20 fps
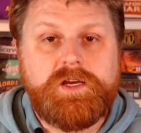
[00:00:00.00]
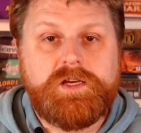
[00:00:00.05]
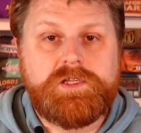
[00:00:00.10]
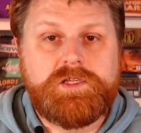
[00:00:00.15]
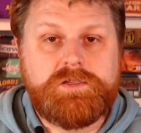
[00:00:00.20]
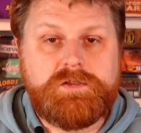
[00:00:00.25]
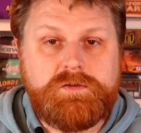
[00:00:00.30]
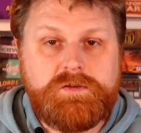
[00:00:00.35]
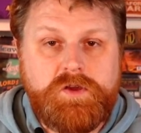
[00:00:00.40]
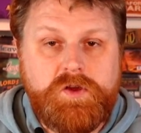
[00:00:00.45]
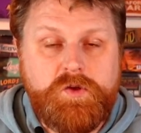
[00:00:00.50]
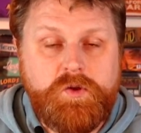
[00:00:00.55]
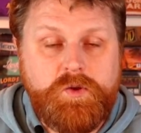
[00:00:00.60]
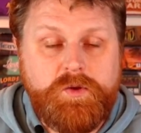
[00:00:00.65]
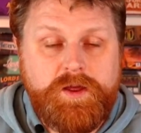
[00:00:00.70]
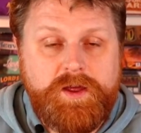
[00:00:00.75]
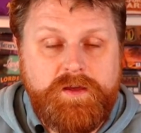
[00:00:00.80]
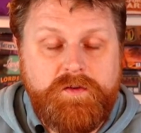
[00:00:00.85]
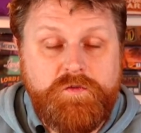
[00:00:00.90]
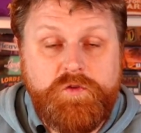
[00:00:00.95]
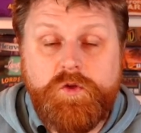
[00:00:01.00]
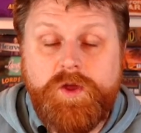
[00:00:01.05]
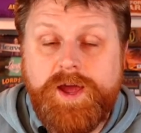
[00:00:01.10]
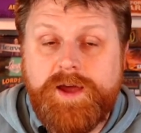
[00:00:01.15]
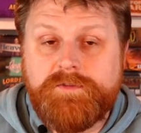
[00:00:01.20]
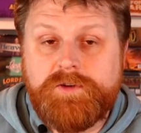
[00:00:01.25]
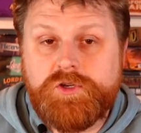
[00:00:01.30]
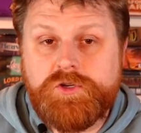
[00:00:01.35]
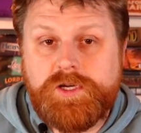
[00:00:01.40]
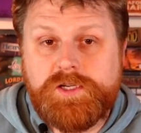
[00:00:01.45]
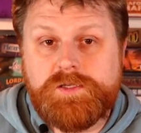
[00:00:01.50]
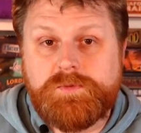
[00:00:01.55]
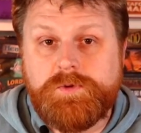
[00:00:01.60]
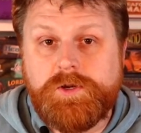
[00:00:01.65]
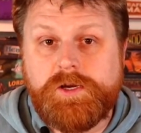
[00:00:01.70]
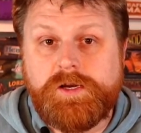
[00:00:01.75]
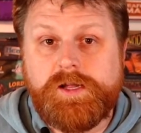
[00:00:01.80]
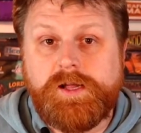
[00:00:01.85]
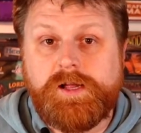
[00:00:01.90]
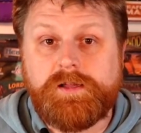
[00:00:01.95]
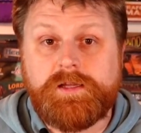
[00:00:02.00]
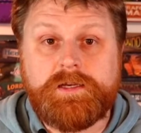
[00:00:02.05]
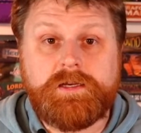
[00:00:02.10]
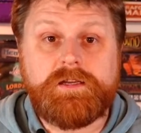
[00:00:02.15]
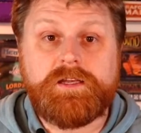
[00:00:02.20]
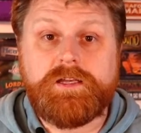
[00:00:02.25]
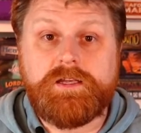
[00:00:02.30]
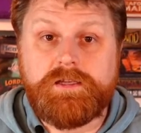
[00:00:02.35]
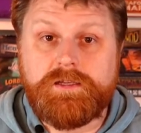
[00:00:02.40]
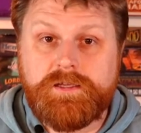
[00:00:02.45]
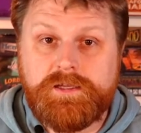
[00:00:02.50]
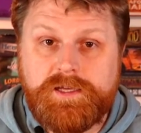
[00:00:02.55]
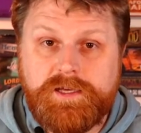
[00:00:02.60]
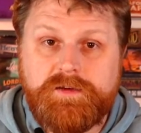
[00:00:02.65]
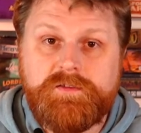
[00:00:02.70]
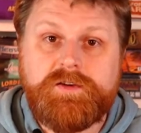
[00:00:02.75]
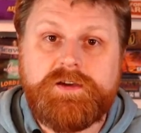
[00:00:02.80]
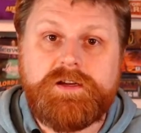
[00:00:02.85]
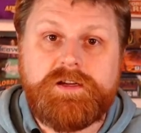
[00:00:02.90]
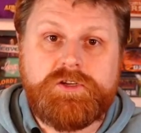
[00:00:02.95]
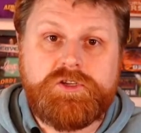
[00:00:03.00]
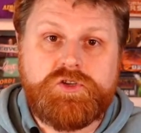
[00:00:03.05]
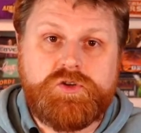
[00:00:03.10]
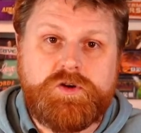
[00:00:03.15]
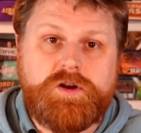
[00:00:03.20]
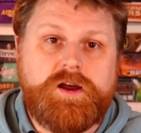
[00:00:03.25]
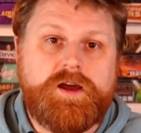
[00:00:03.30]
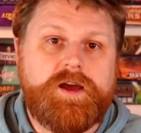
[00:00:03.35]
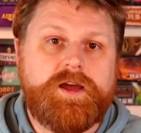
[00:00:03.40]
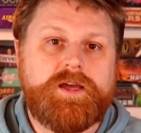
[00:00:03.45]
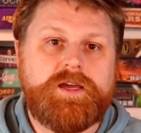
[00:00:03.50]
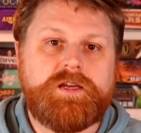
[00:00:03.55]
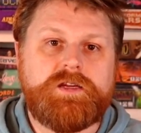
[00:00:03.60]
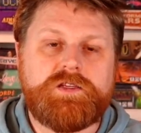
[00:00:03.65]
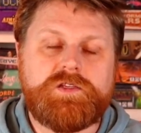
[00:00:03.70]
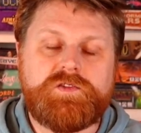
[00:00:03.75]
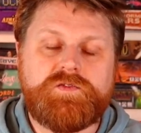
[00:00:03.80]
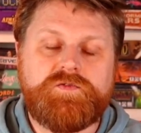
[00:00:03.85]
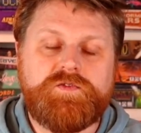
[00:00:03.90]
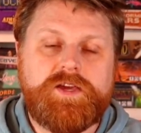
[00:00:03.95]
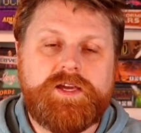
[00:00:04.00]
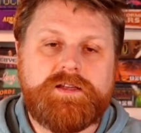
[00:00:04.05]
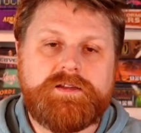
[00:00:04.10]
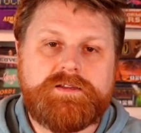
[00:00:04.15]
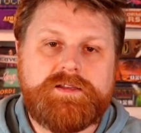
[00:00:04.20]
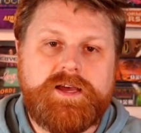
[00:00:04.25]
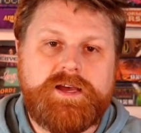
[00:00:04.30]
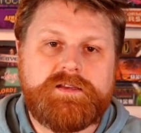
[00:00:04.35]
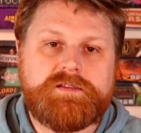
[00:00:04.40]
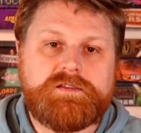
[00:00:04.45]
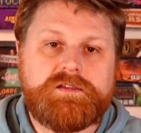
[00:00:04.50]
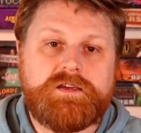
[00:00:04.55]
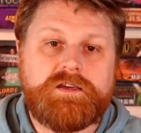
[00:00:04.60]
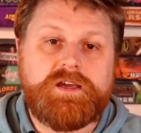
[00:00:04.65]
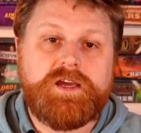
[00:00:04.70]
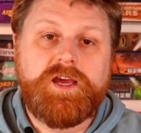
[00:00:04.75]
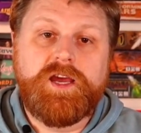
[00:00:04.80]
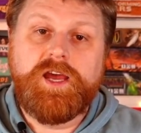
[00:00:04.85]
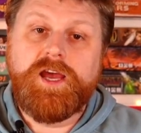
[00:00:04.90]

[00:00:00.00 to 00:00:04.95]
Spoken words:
So if you haven't tried Spirit Island, give it a try. It is fantastic.